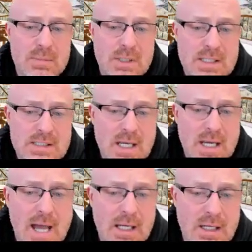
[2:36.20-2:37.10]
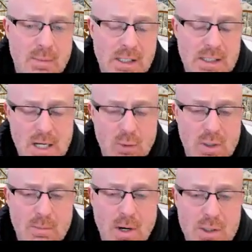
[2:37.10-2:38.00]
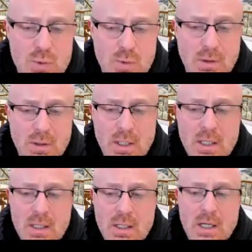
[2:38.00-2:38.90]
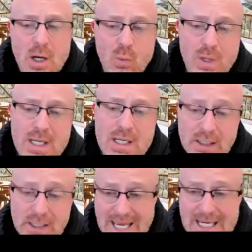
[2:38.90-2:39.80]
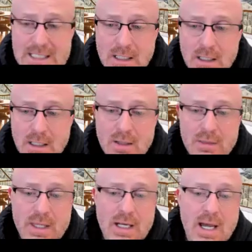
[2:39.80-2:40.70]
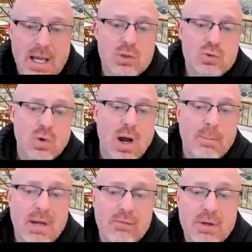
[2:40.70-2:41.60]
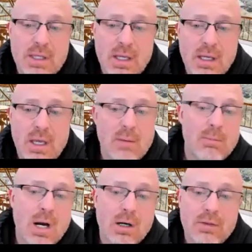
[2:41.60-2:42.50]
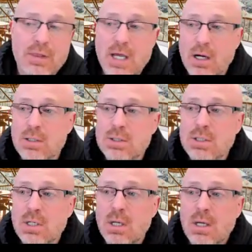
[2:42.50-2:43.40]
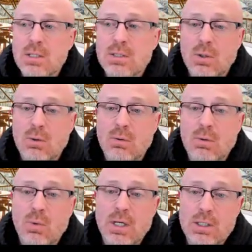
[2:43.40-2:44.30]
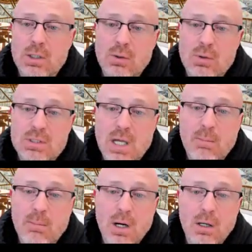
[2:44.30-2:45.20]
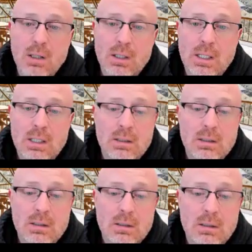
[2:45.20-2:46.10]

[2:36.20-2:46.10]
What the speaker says: let's say, academic integrity module a week late, that I can drop everything and mark theirs. So what I do is I mark in